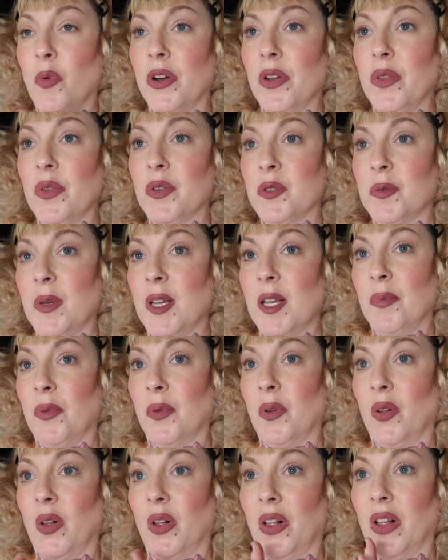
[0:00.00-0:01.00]
one of those
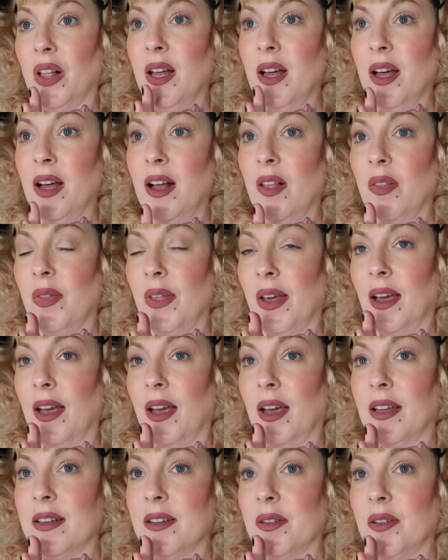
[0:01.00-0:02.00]
people
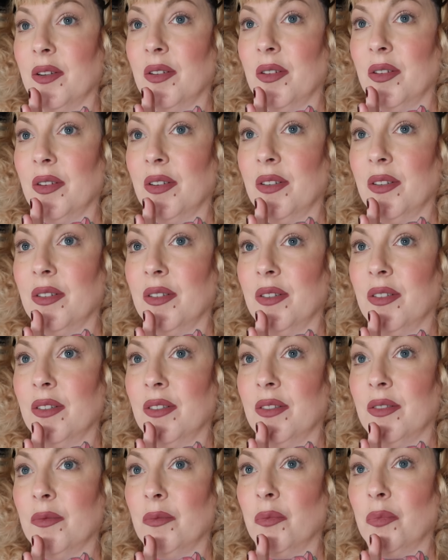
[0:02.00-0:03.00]
that
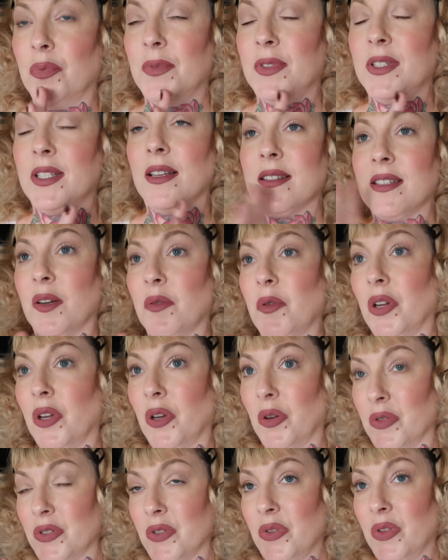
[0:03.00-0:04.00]
says I wanna
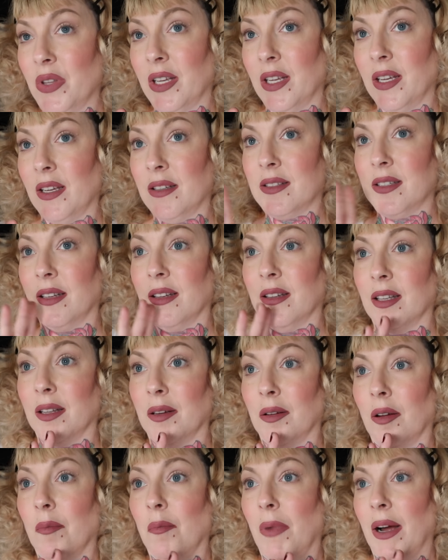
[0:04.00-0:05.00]
go do things and
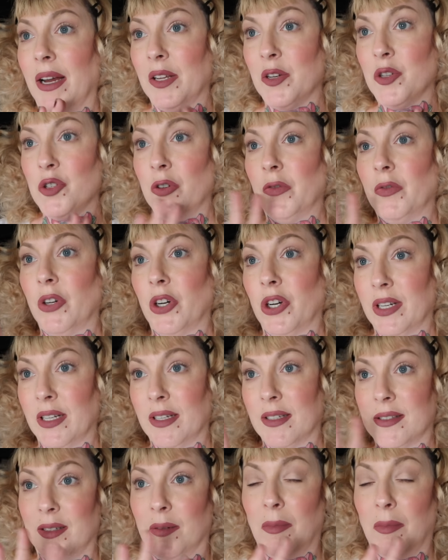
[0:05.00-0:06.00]
then my introvertness